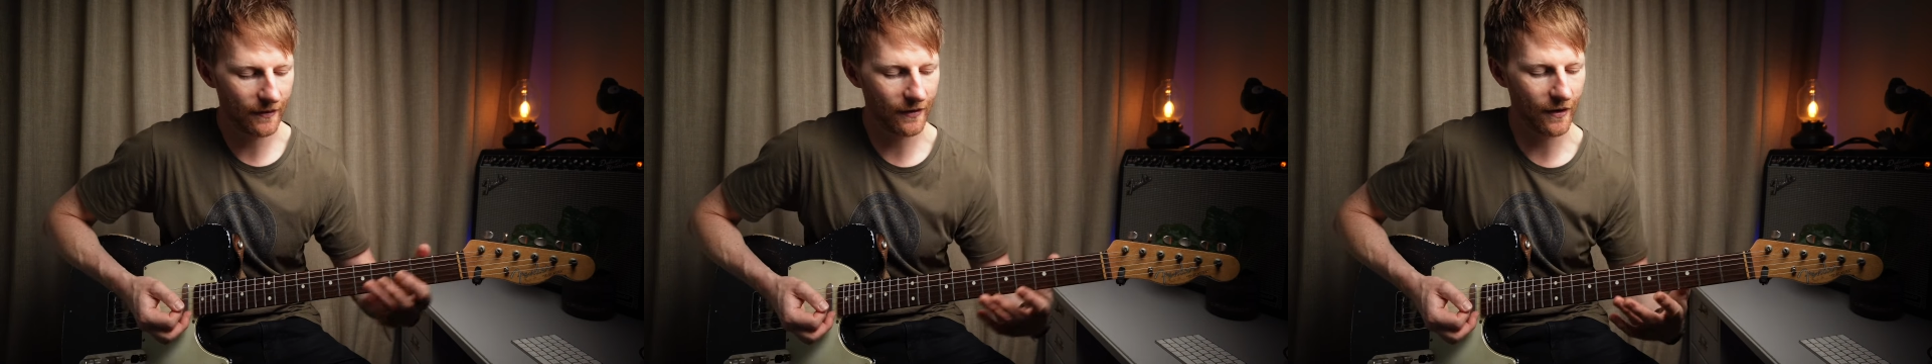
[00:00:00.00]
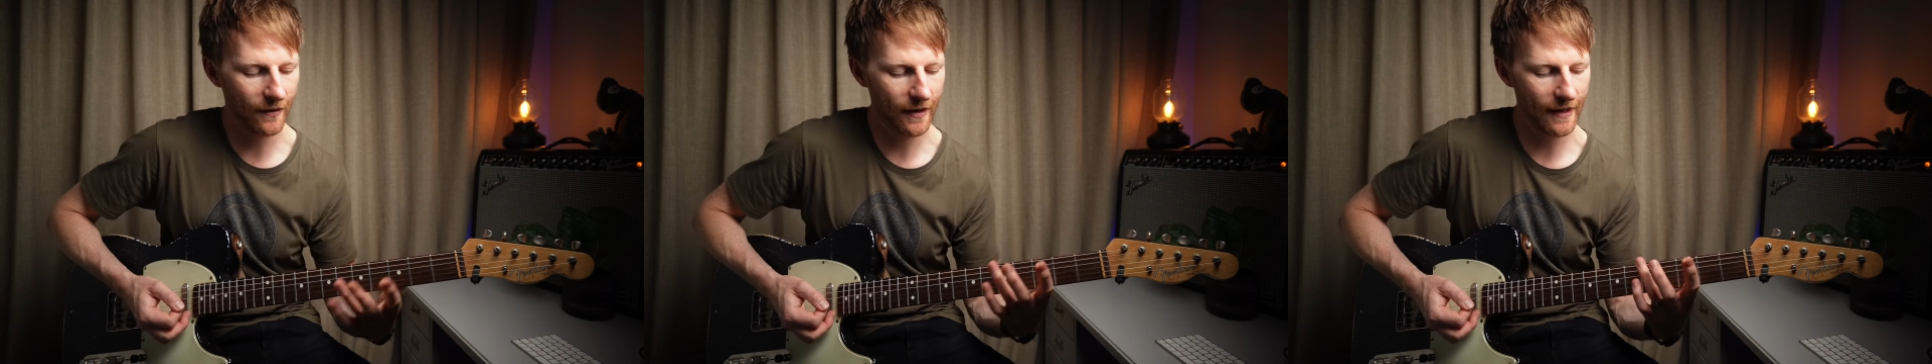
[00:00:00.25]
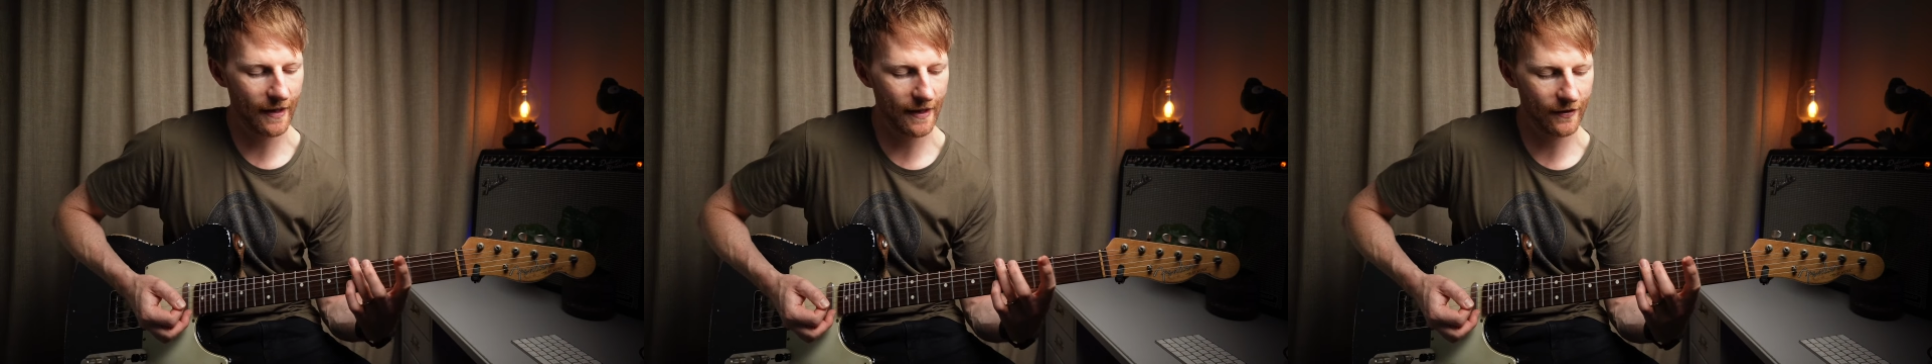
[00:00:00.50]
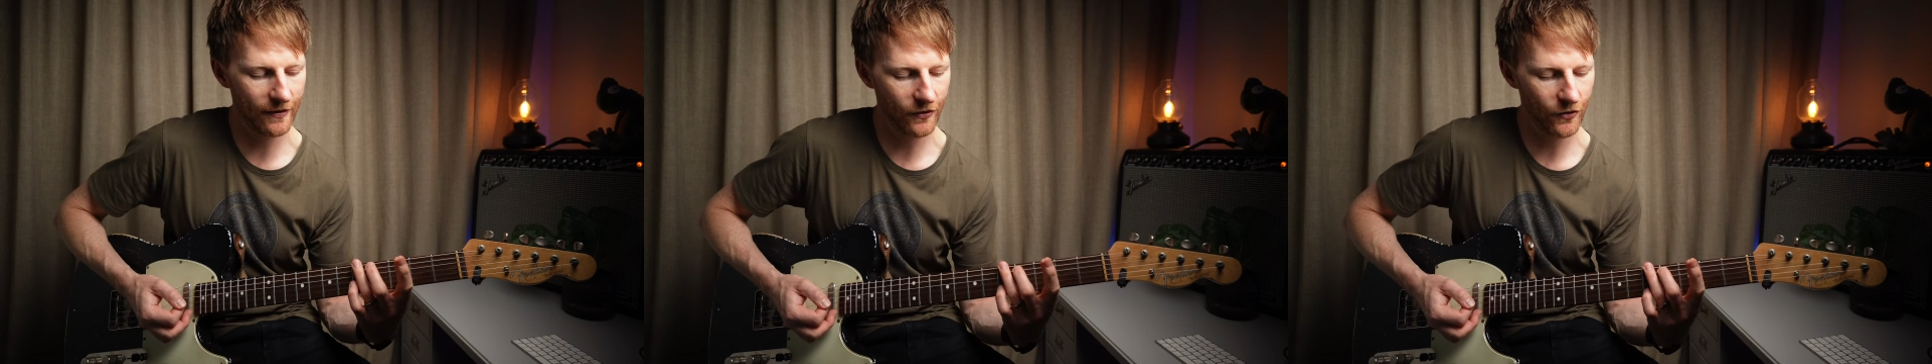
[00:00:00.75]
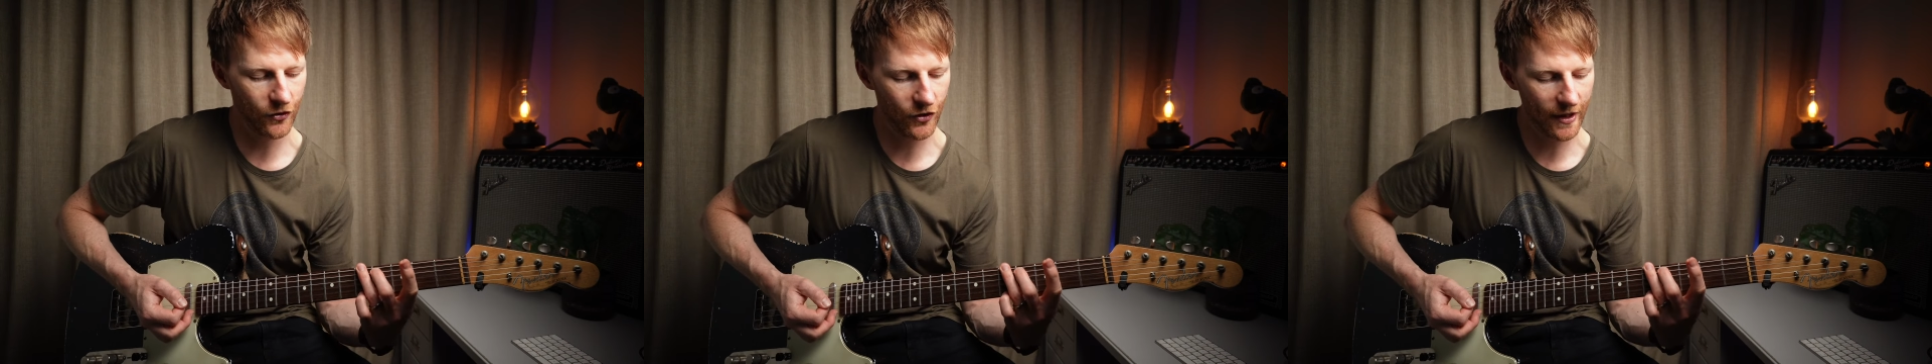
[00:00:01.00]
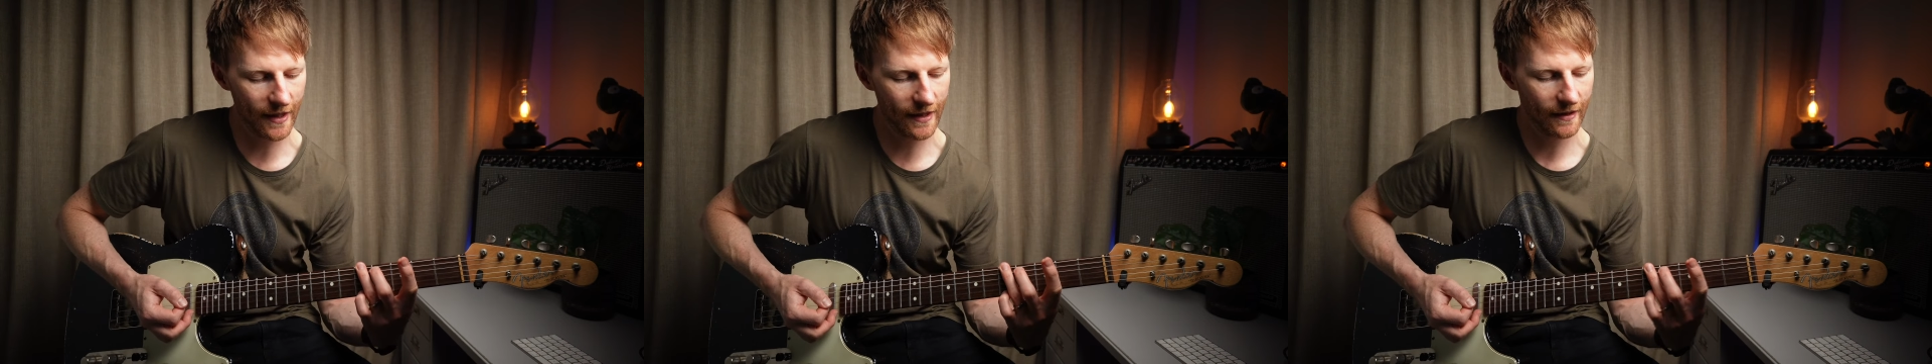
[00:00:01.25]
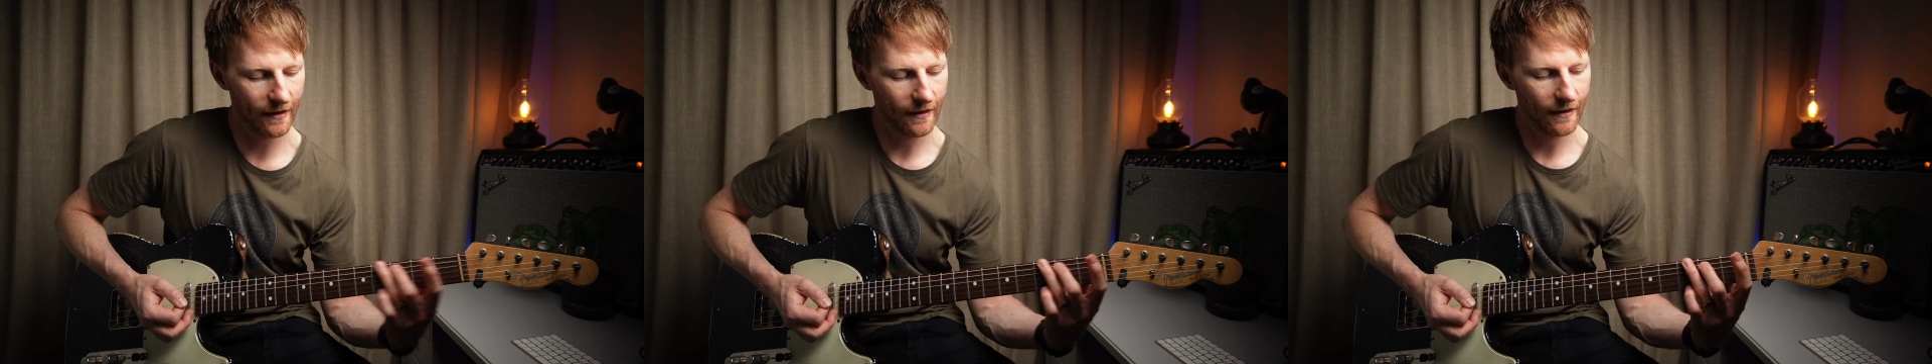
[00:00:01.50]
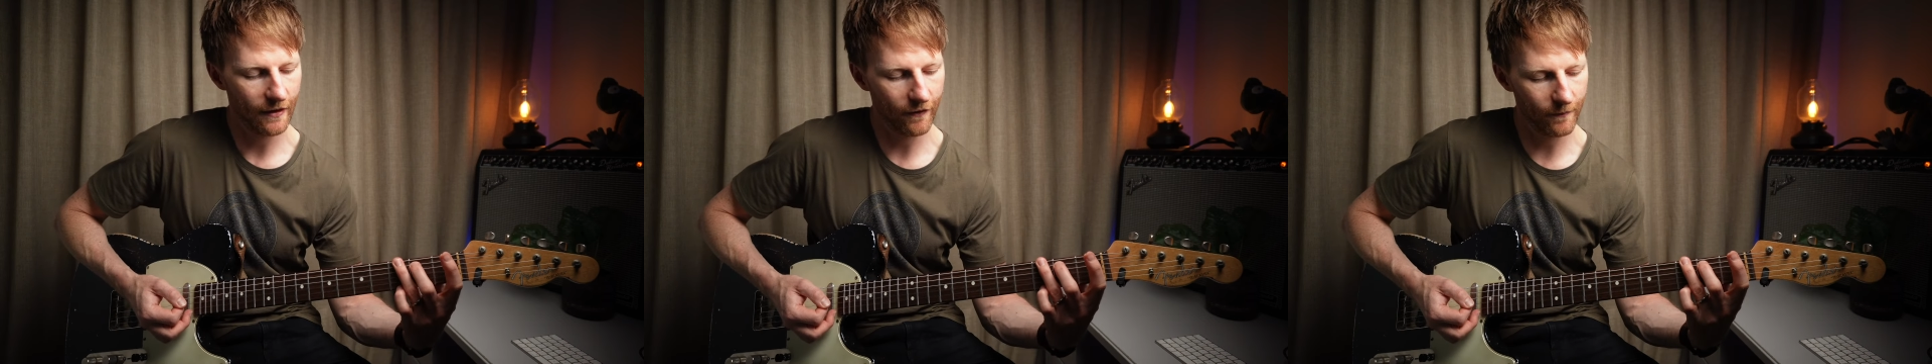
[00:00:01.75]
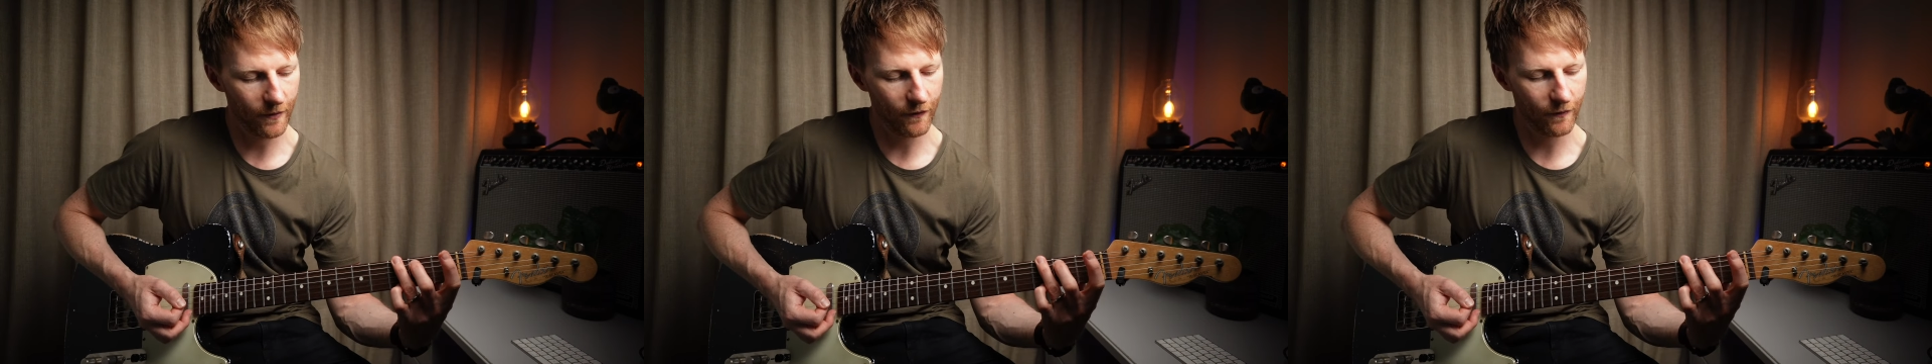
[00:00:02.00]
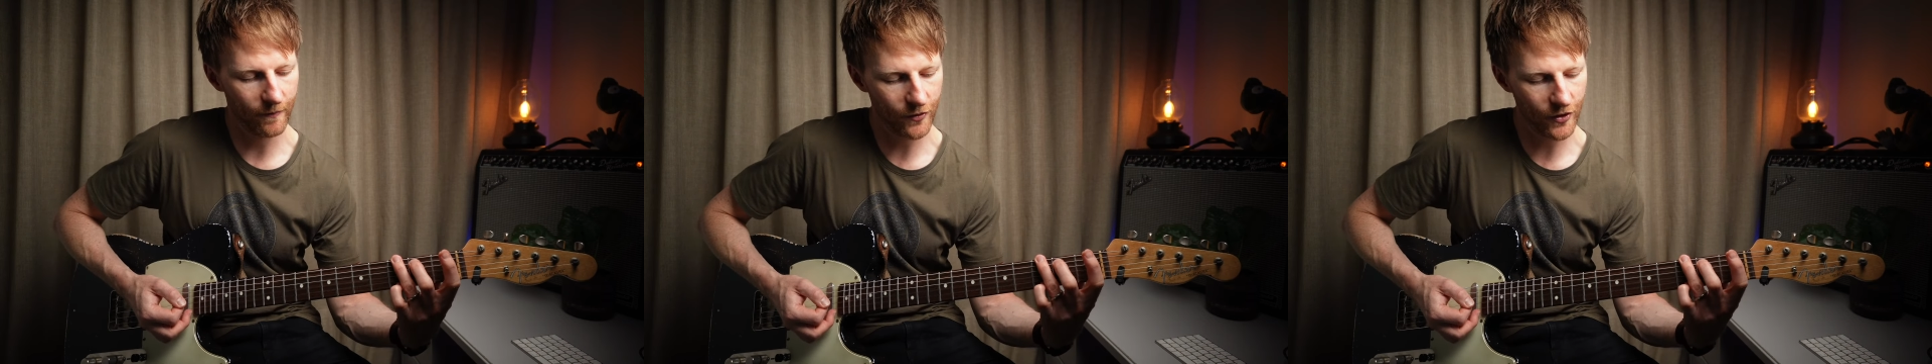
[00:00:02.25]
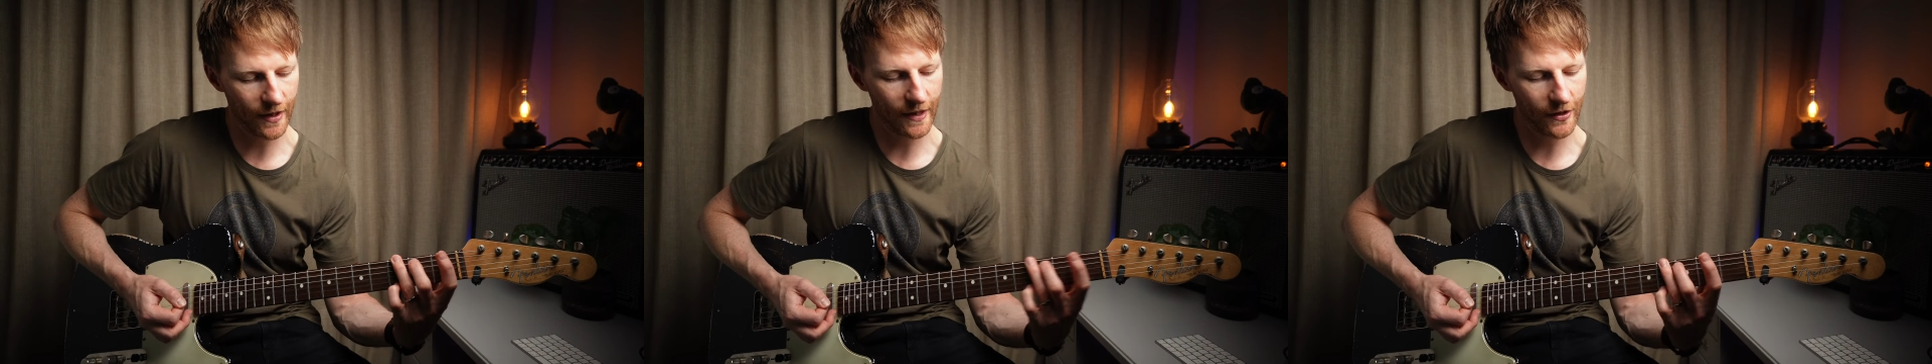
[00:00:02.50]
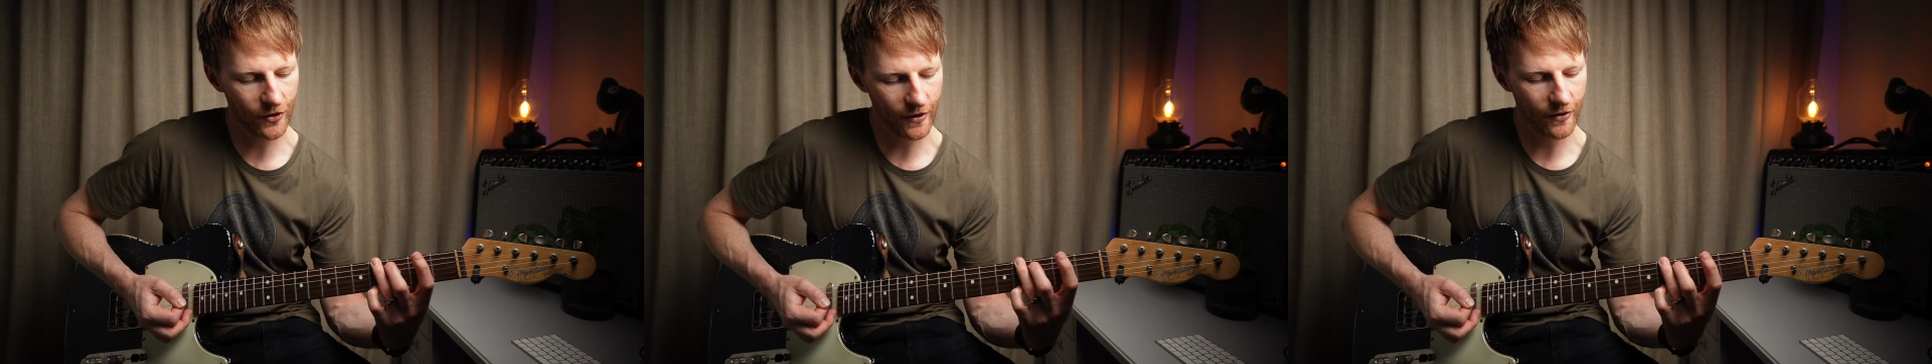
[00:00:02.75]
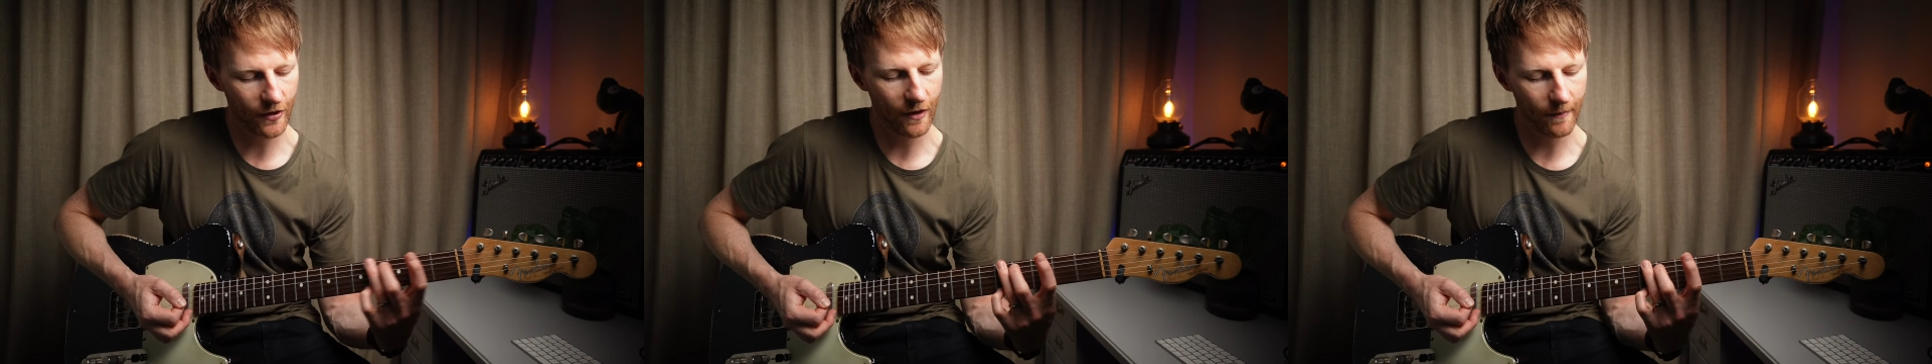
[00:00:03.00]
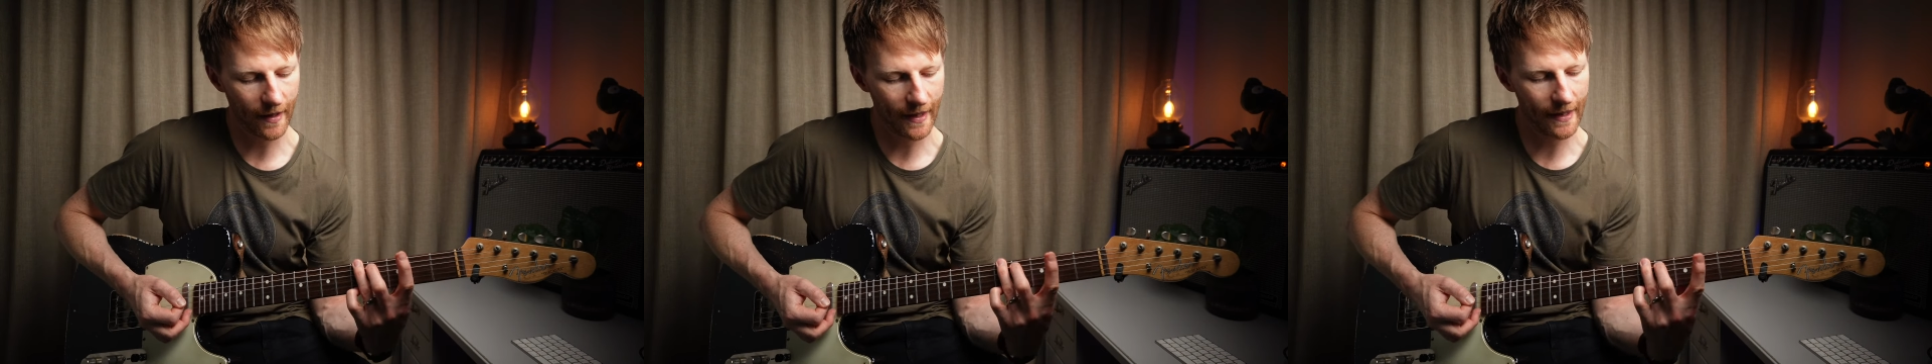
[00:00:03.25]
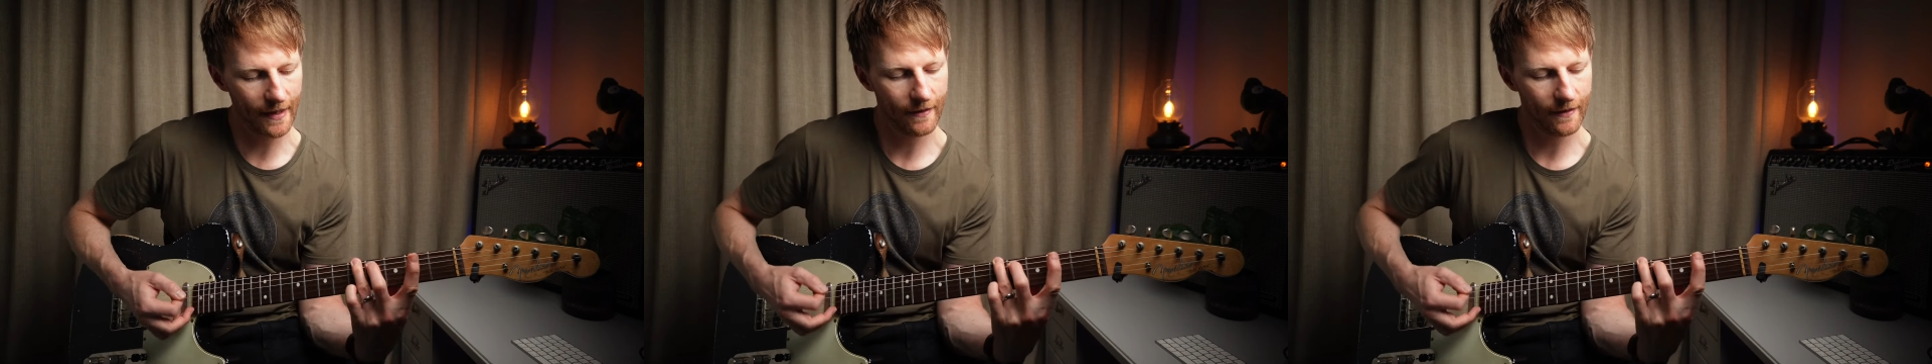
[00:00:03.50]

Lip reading: So here's G. I've moved from G, G sharp, A.